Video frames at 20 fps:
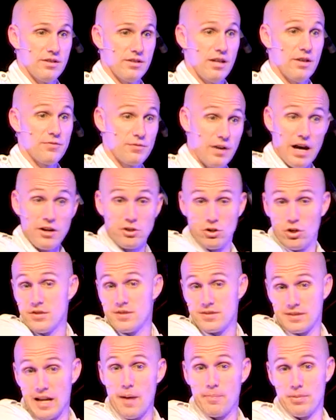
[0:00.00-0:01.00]
If God
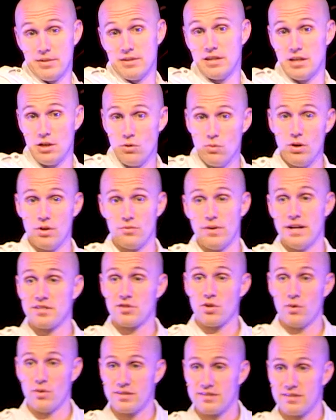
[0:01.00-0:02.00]
could stop it, then he would, right?
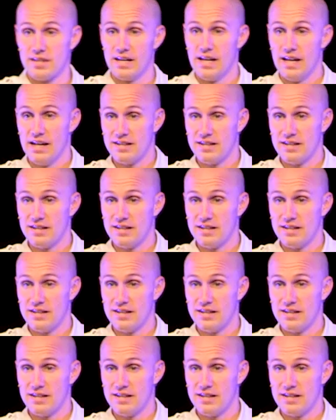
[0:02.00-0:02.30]
So it's,